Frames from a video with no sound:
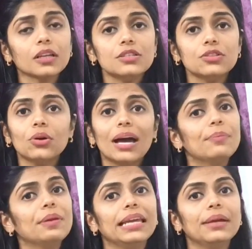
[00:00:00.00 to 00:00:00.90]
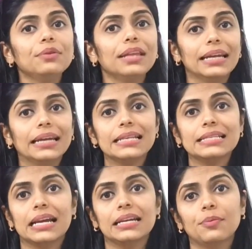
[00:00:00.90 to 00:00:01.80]
So I believed that, and I
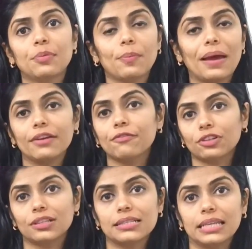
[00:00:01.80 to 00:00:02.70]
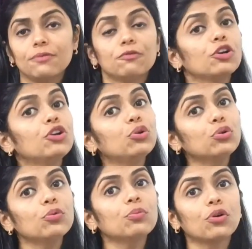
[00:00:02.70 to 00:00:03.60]
started preparing for the same for
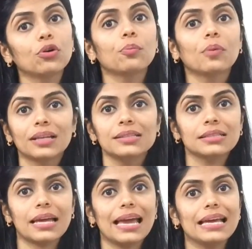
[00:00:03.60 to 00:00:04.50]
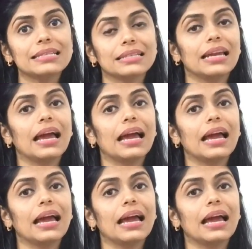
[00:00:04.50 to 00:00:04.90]
2 more months as